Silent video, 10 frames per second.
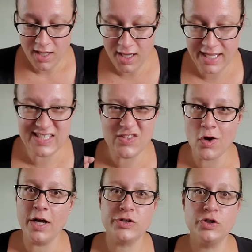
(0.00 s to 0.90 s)
It's
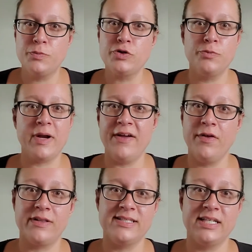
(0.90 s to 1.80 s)
not super, super heavy
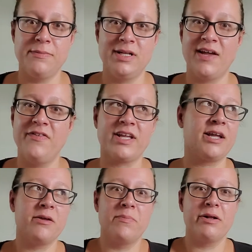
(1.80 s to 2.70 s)
on the cinnamon. I feel like I
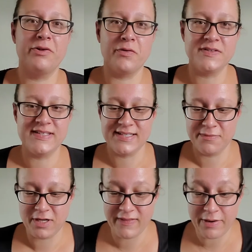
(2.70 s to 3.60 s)
can barely notice the
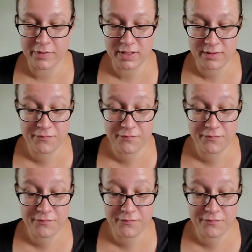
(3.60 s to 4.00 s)
cinnamon on that one.